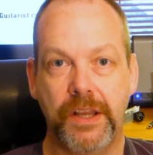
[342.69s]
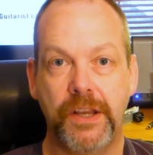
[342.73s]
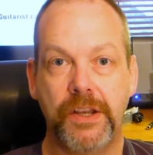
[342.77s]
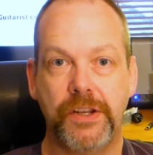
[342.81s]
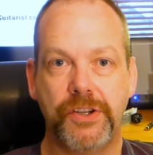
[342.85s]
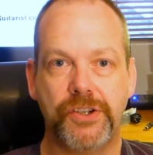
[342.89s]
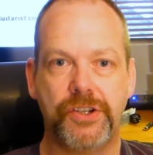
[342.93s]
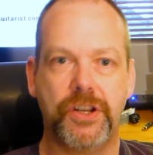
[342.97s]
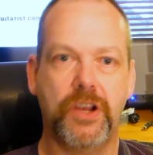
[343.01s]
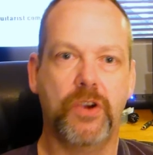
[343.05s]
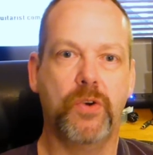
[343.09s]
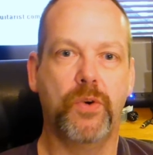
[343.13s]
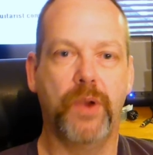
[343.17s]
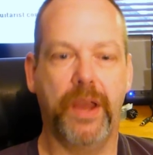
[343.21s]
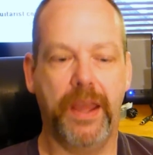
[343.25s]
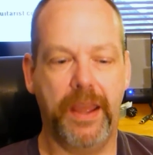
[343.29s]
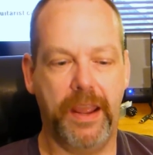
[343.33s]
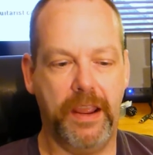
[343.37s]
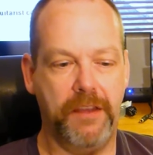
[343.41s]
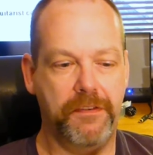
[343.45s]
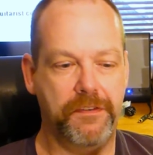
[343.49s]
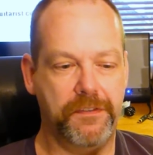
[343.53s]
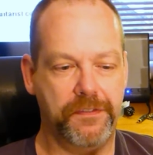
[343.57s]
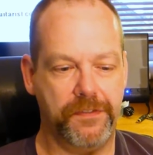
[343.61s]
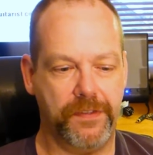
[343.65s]
So
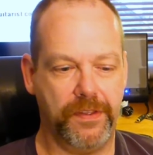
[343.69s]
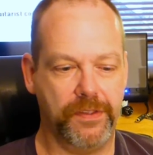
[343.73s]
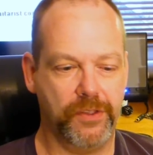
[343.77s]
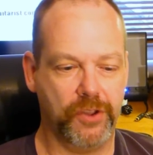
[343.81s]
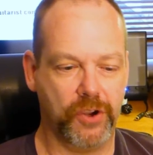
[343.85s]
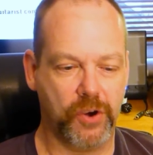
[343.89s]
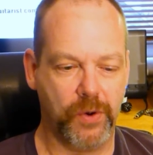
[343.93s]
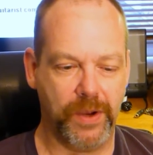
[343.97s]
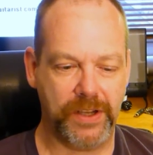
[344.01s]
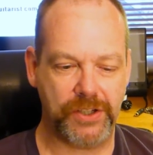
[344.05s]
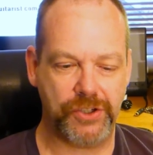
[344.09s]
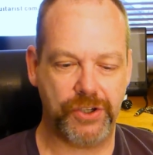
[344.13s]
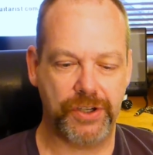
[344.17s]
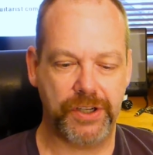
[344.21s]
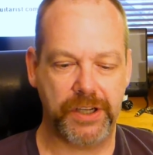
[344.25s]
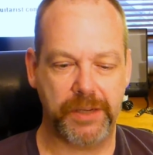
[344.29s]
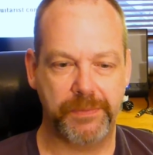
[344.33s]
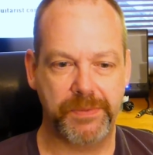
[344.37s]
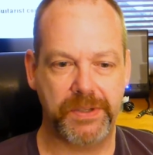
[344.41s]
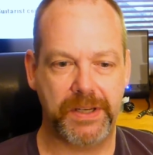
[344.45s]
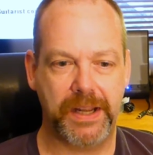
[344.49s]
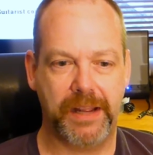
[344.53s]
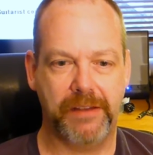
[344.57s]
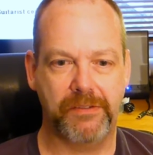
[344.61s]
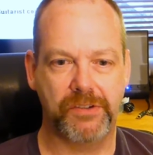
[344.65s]
if the question
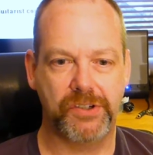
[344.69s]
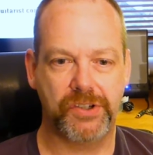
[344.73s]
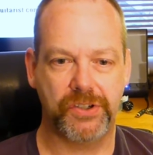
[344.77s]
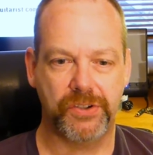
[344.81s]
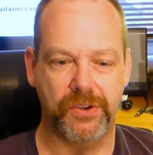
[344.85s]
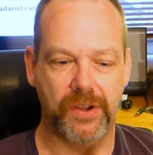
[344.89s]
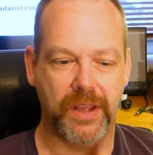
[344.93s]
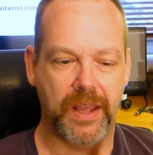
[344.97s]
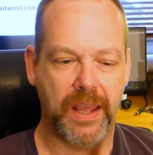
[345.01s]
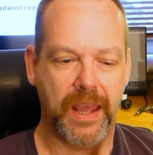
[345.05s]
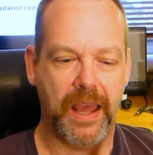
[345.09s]
comes down to,